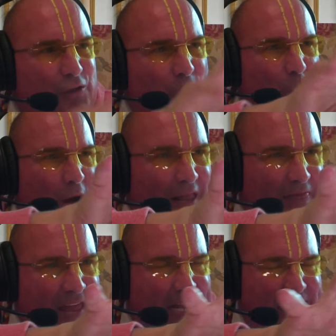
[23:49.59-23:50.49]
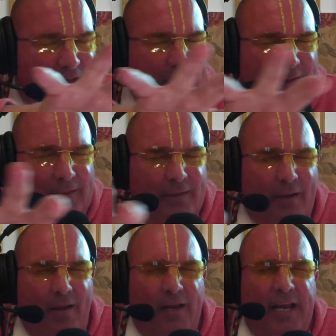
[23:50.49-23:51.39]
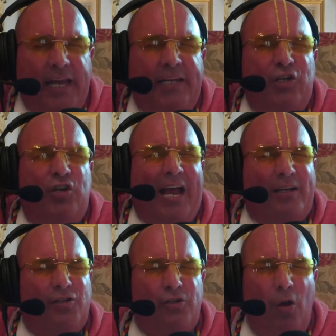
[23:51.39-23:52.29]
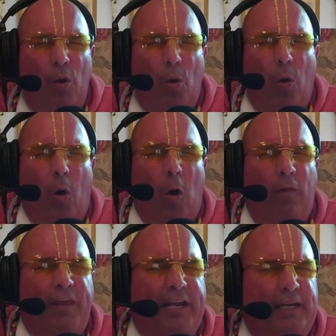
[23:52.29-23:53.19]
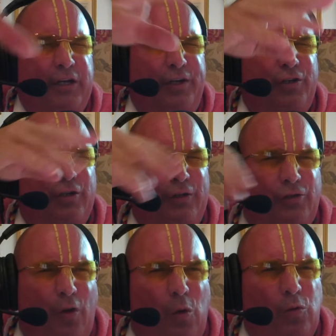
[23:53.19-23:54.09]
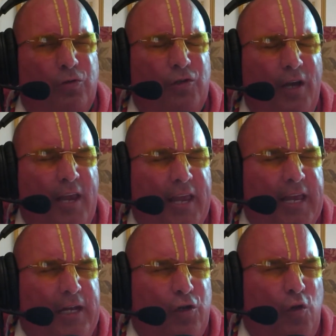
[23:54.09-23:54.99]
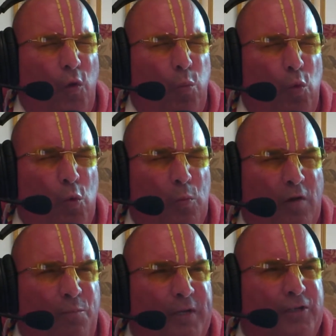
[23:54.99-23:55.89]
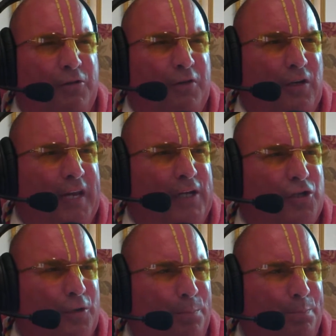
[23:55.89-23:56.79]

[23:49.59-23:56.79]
the one that injects all the conditioned souls into the womb of material nature.